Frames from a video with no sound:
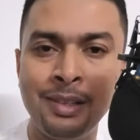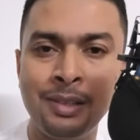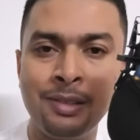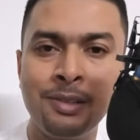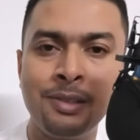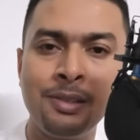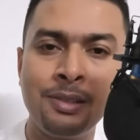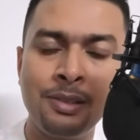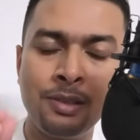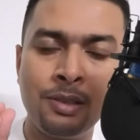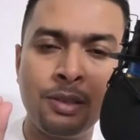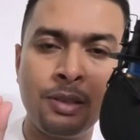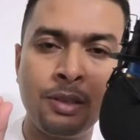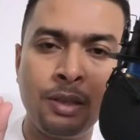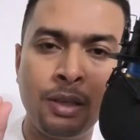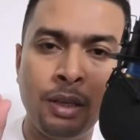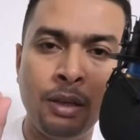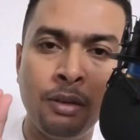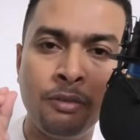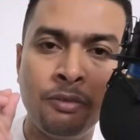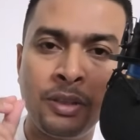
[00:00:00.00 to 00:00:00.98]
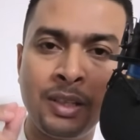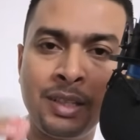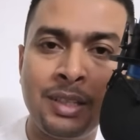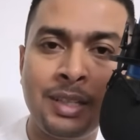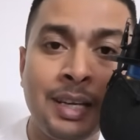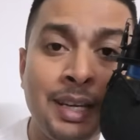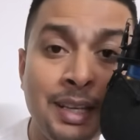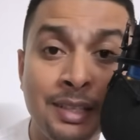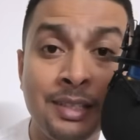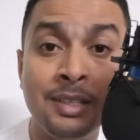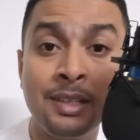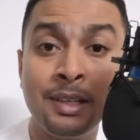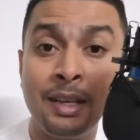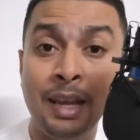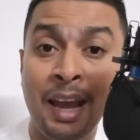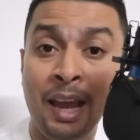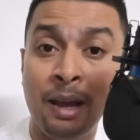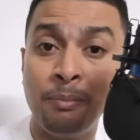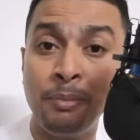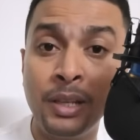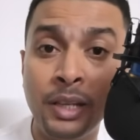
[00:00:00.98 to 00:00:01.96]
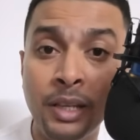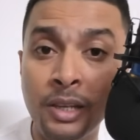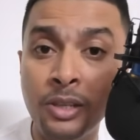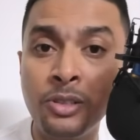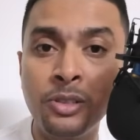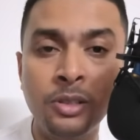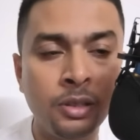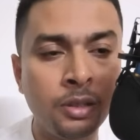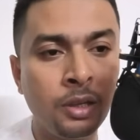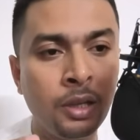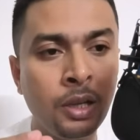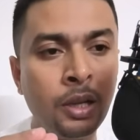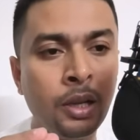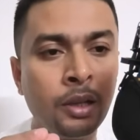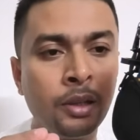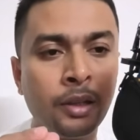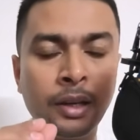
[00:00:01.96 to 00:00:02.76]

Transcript: This is a fantastic application